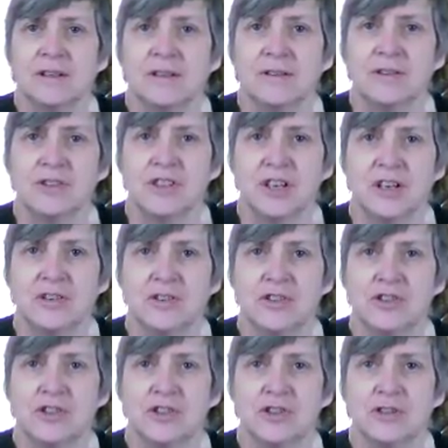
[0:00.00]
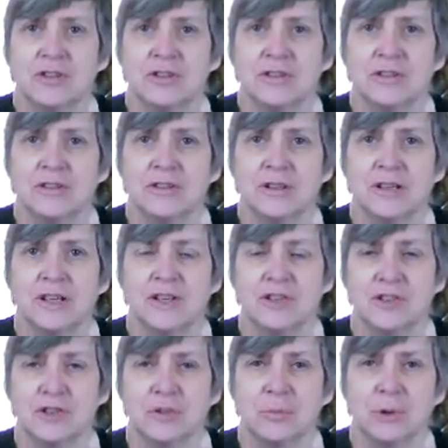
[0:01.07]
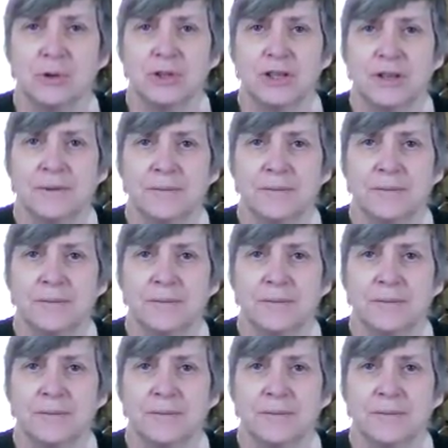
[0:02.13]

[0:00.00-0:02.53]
the touch against your body.